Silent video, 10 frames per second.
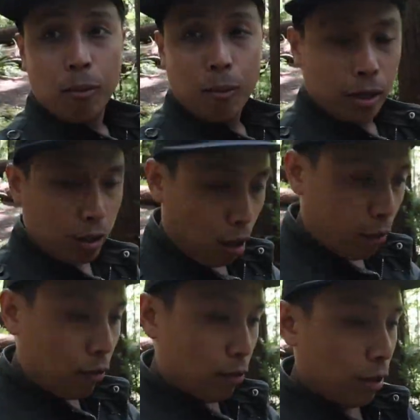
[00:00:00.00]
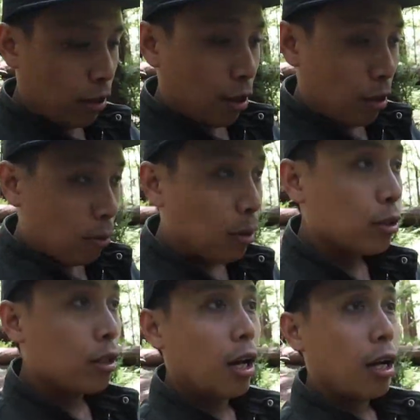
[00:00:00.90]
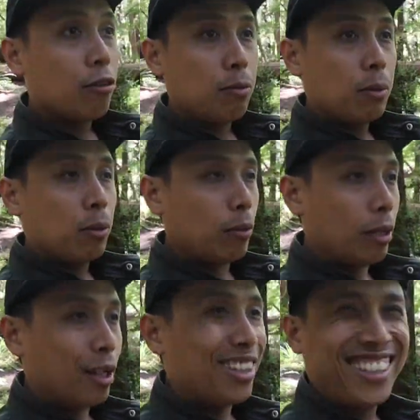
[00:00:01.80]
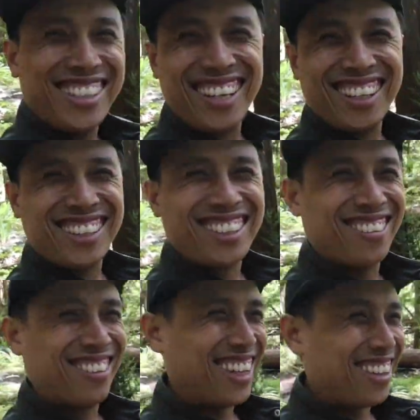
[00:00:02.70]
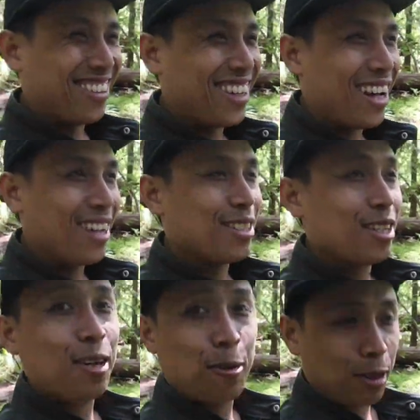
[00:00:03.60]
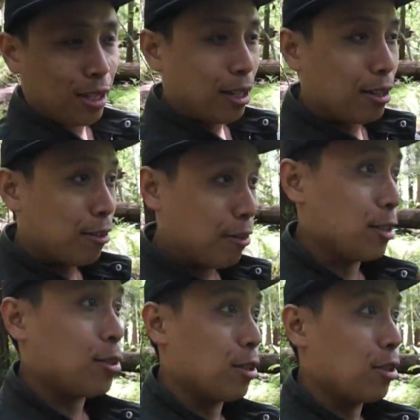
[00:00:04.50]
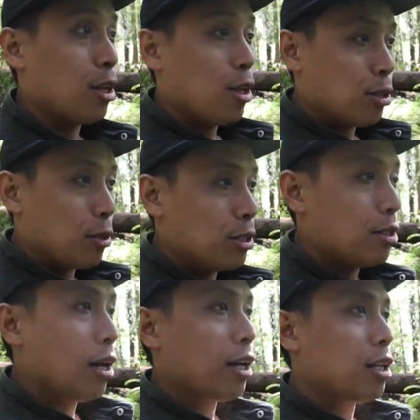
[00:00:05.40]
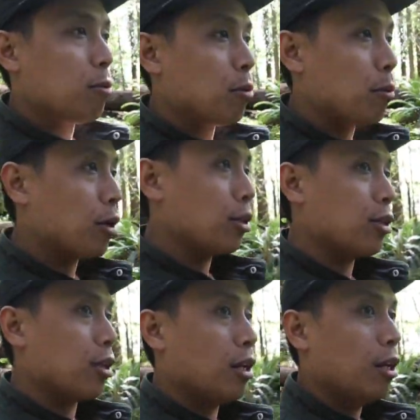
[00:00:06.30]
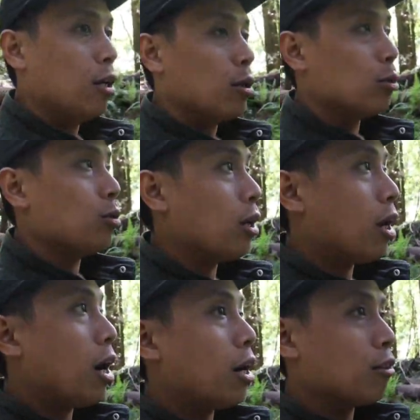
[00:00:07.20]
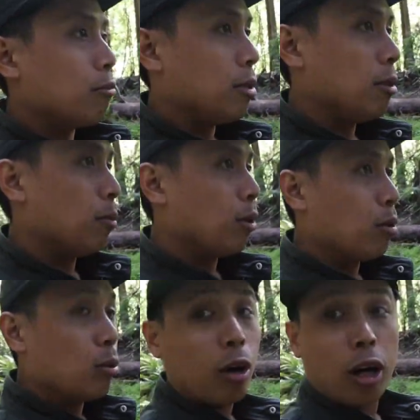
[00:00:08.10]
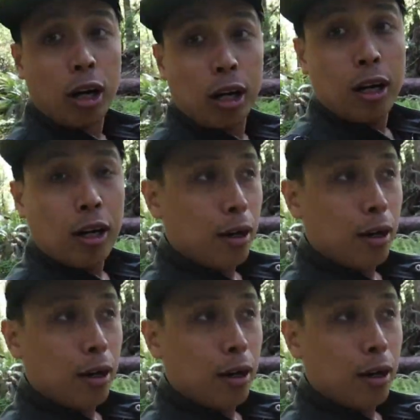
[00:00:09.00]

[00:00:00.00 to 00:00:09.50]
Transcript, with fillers: money off of it. Because a lot of people will get their sinks, will get their tiles, will get their fixtures. So it's directly proportional to a lot of people who are